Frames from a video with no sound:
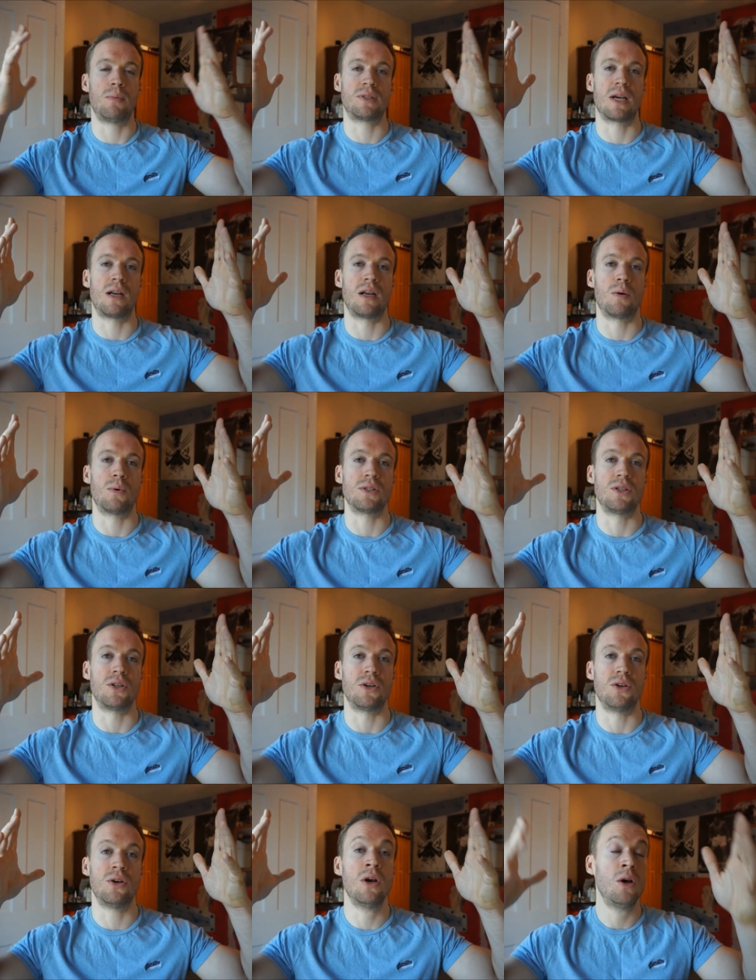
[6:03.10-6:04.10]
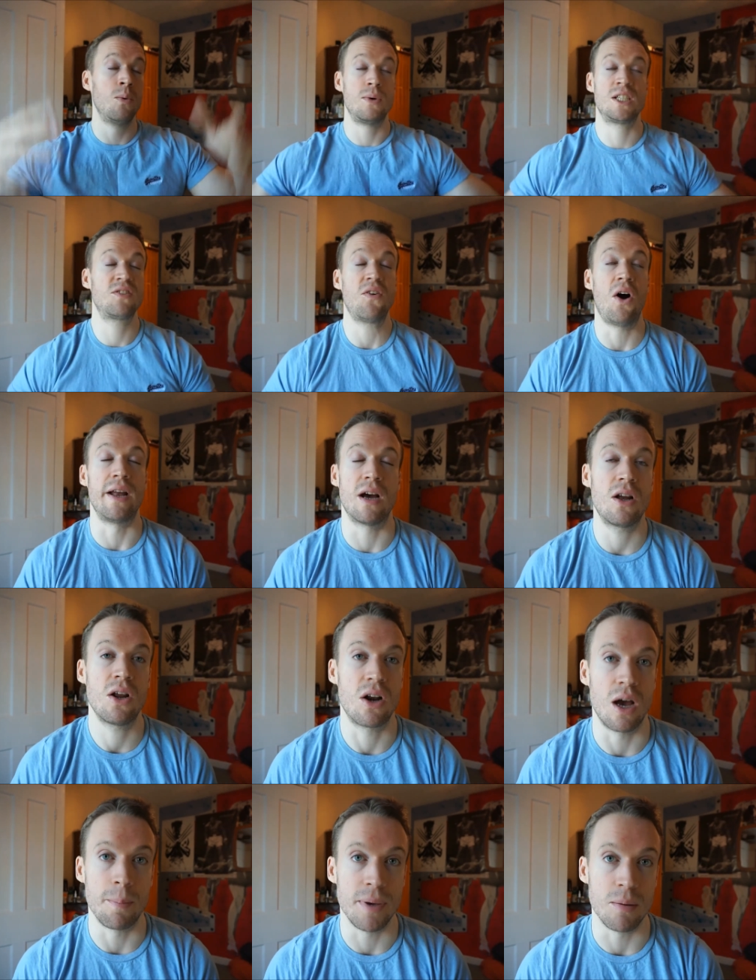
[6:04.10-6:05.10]
people telling her what to do, which is fine. I
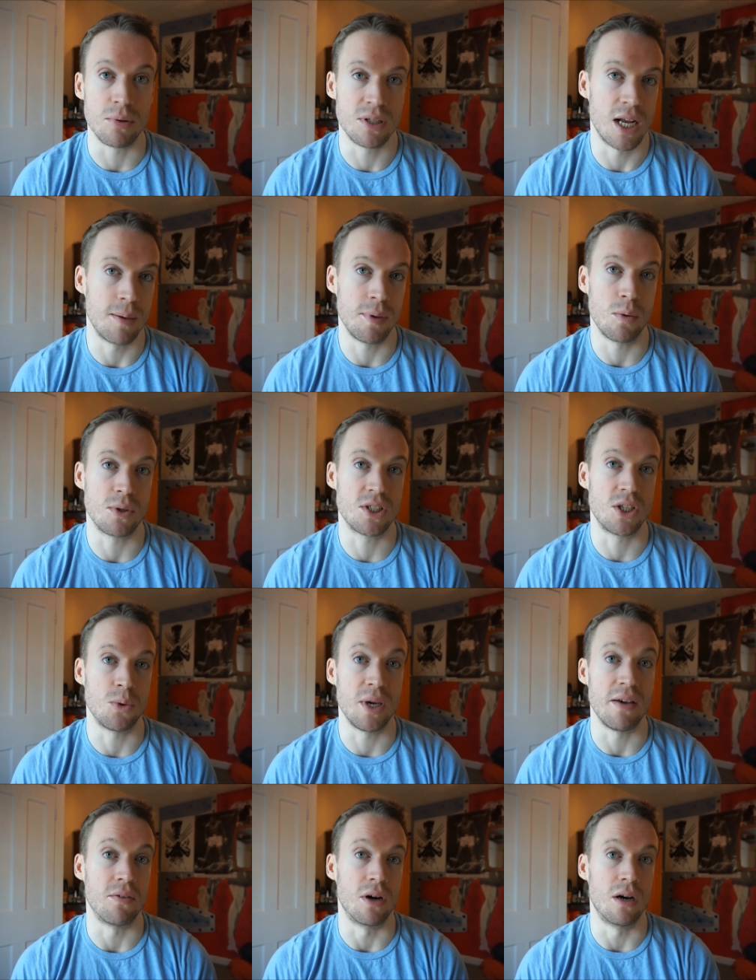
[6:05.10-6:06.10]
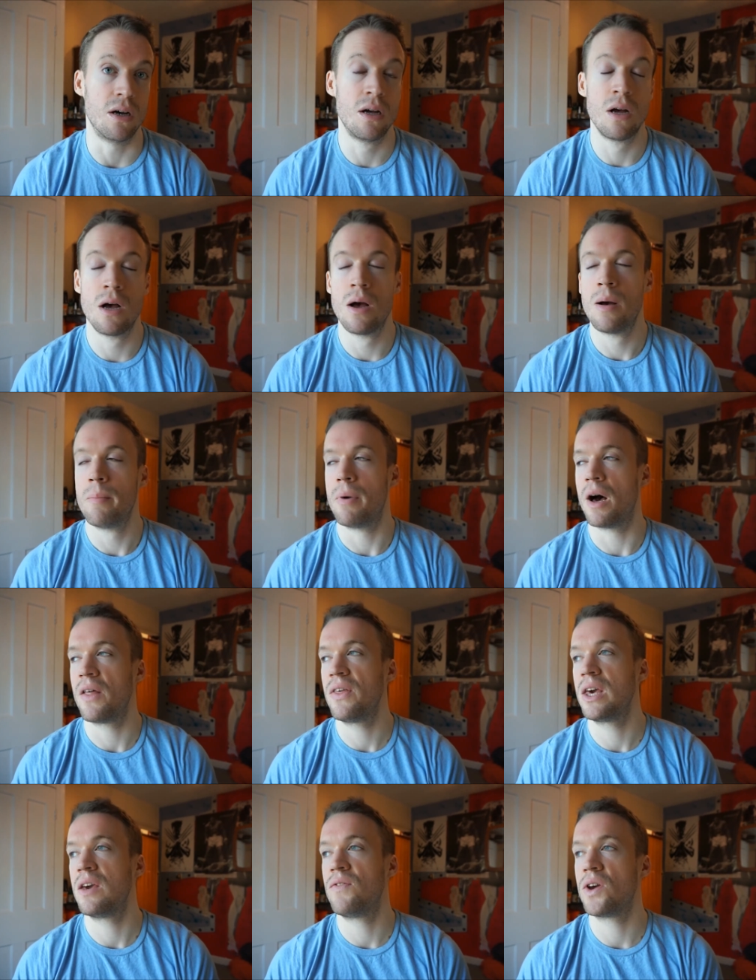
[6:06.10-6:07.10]
don't like people telling me what to do either.
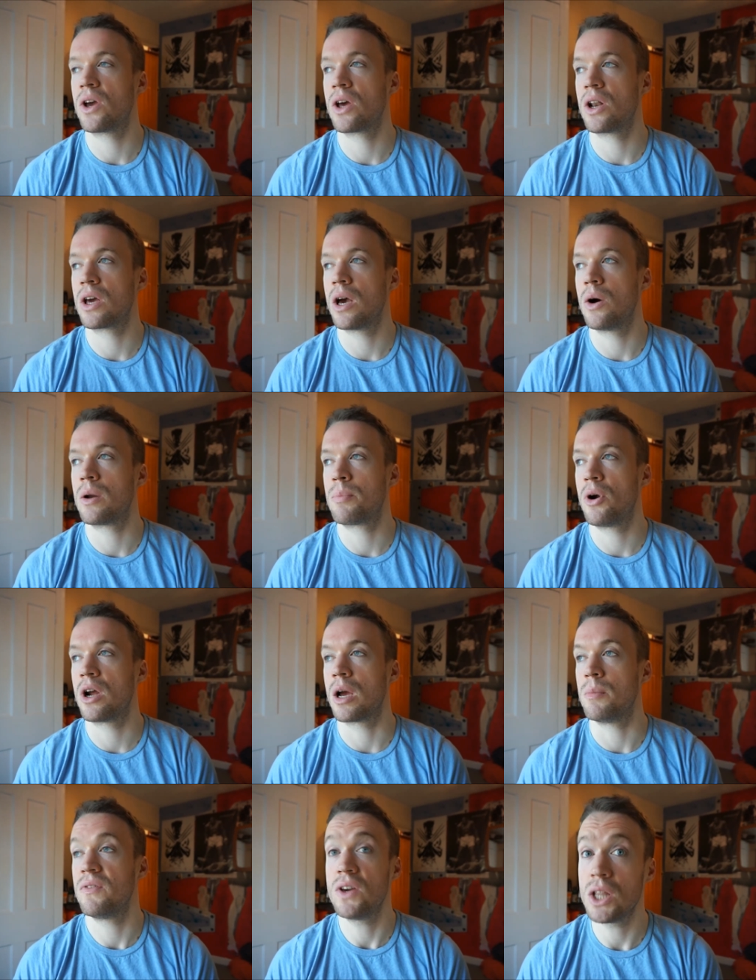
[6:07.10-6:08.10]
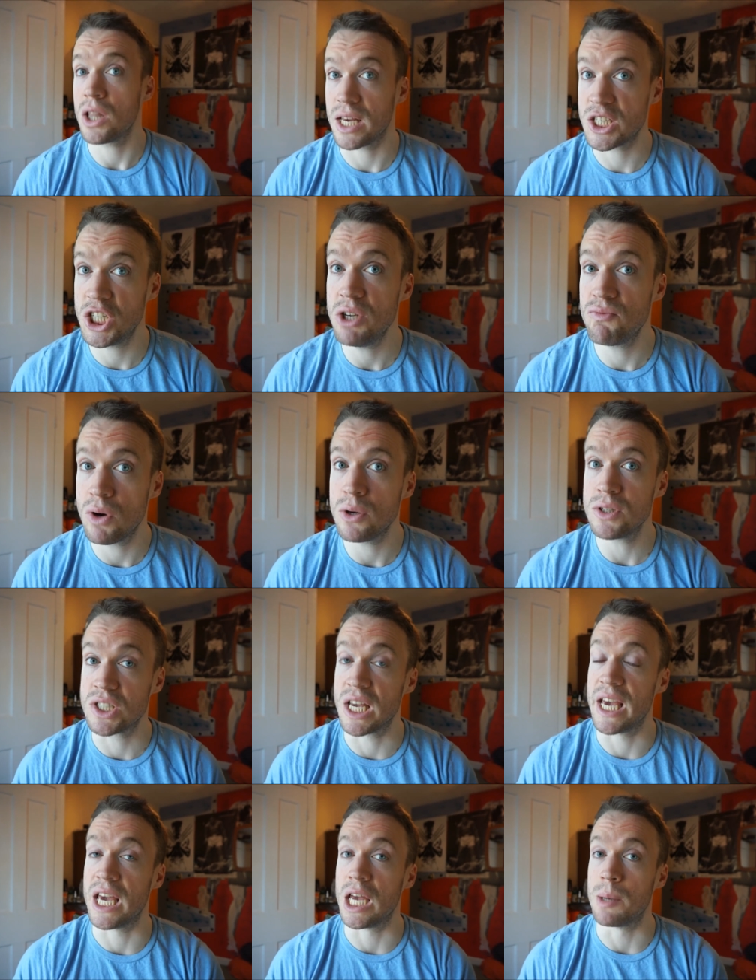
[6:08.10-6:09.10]
But I think if you're going to go on a program, if you, like, she wrote
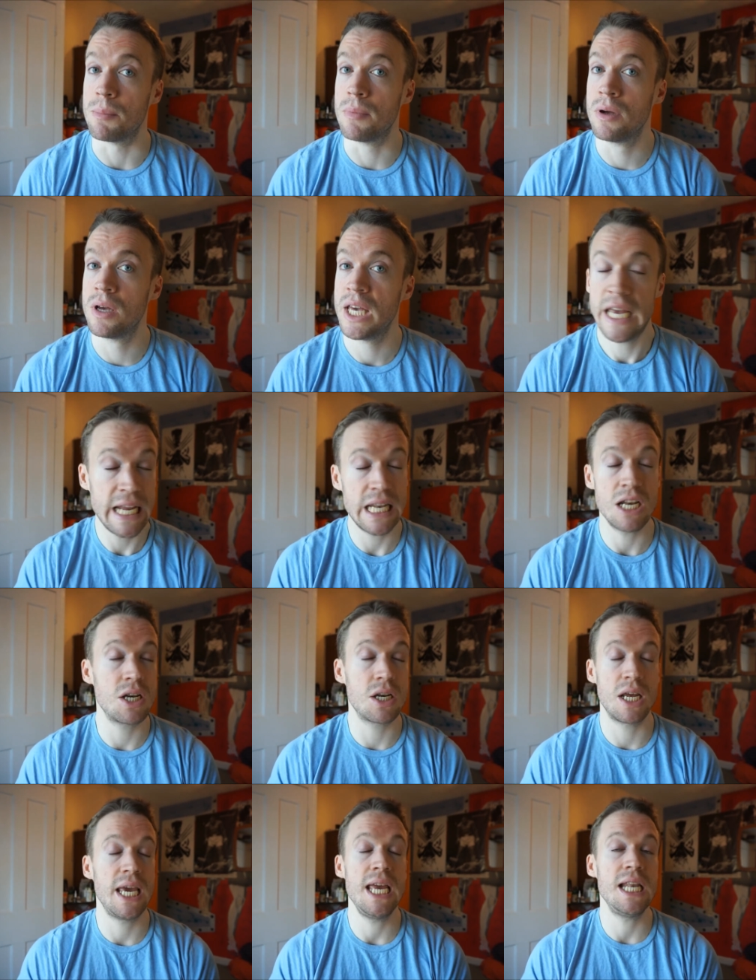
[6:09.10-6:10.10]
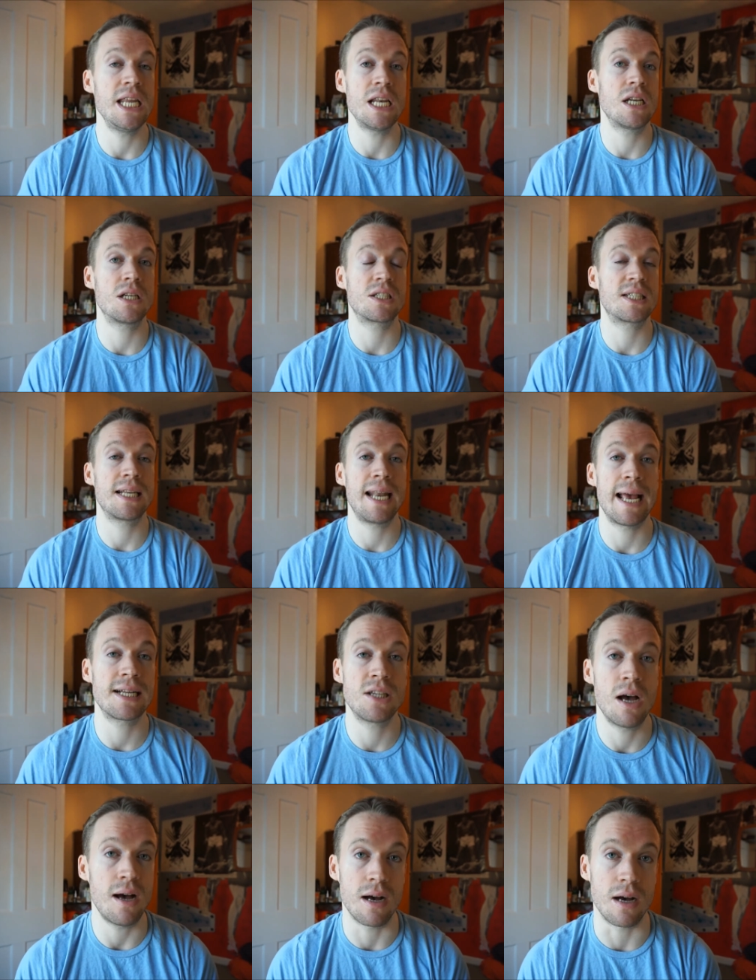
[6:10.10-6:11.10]
to him, he didn't he didn't
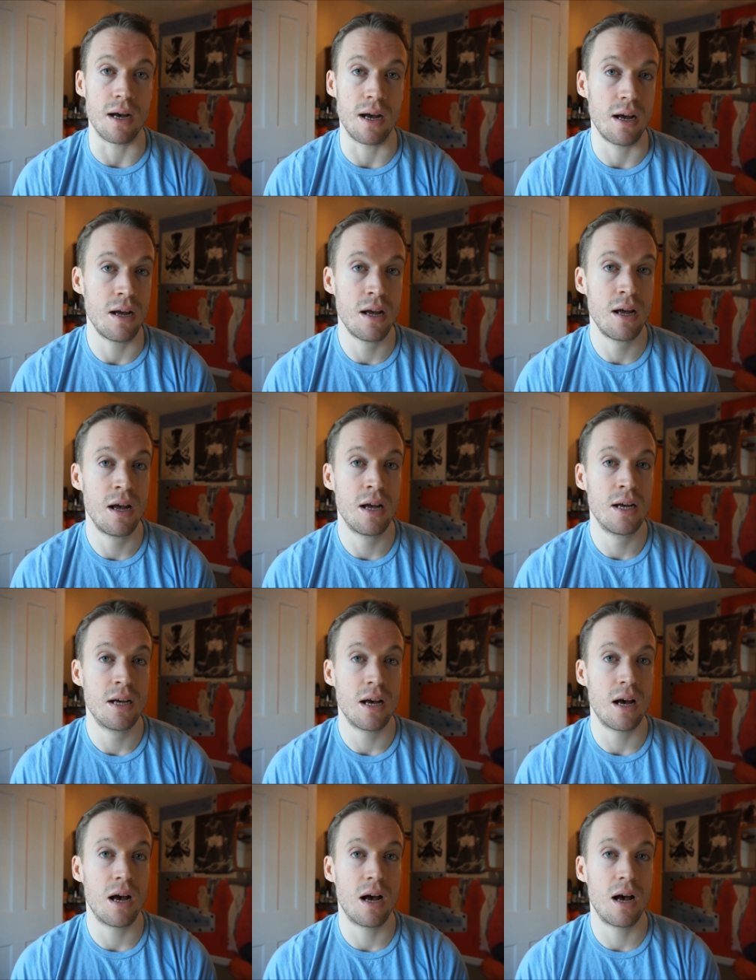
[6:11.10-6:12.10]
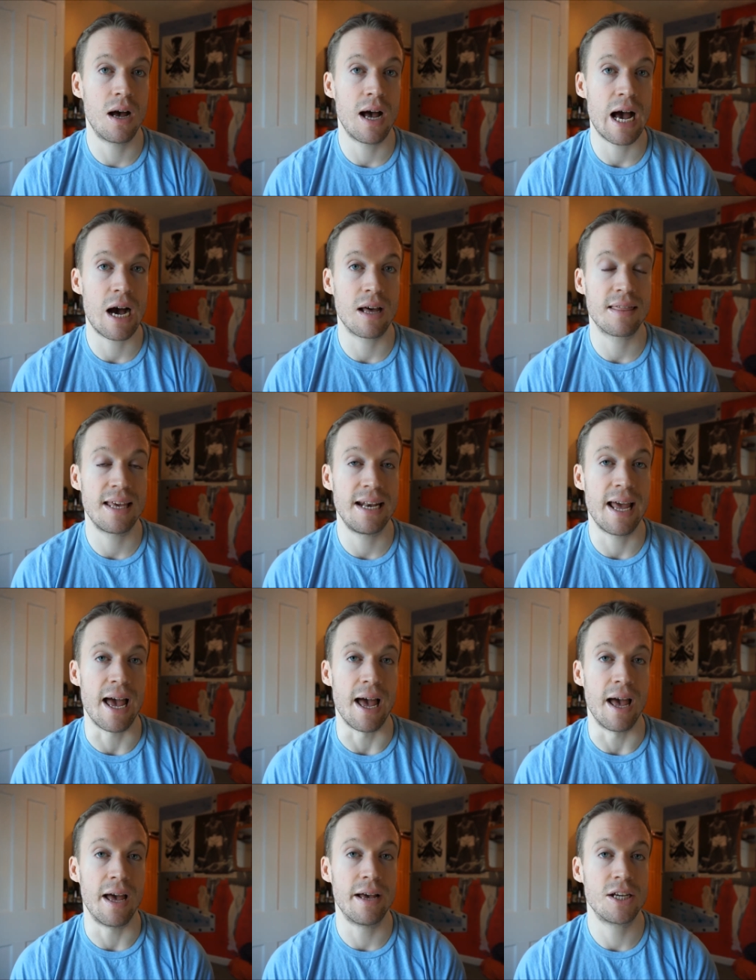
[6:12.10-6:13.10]
select her uh, out of thin
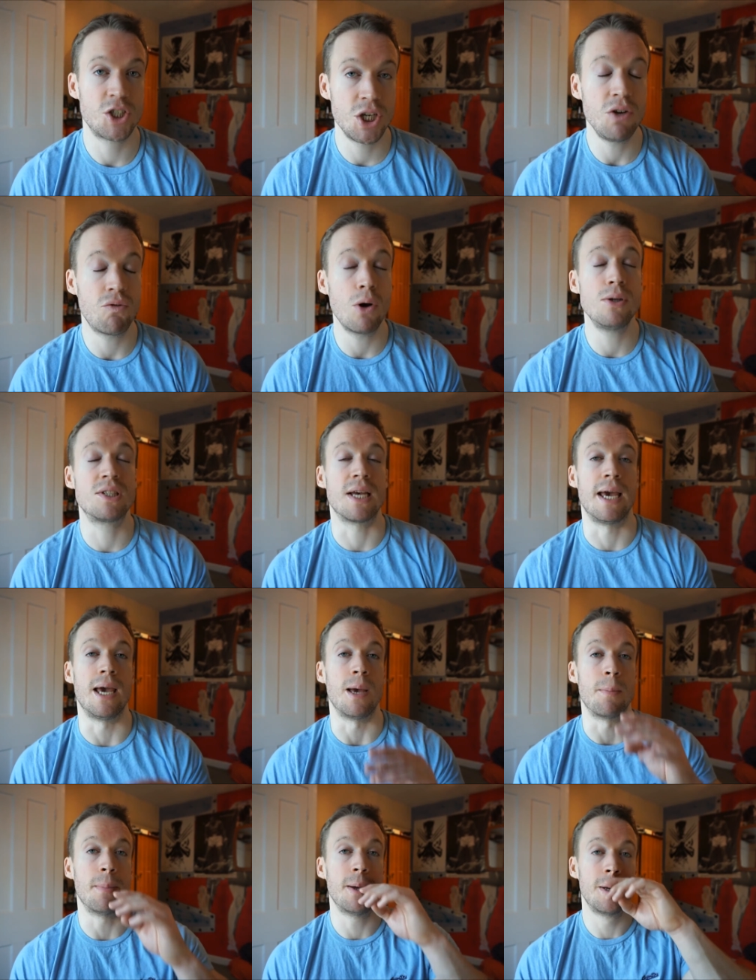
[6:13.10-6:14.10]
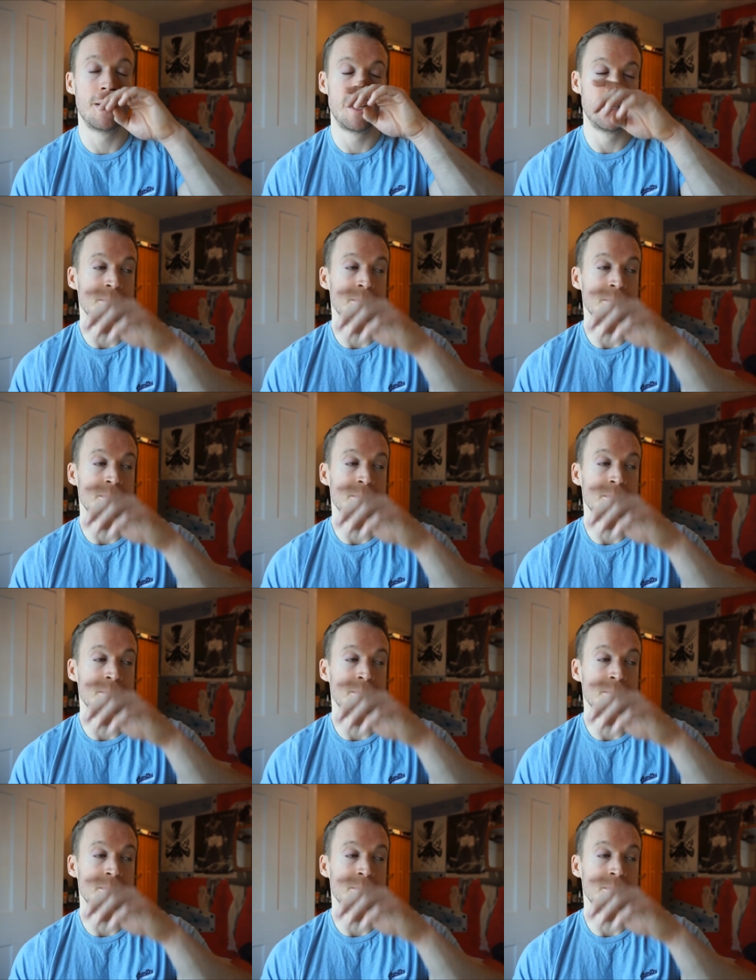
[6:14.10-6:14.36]
air. She wrote to him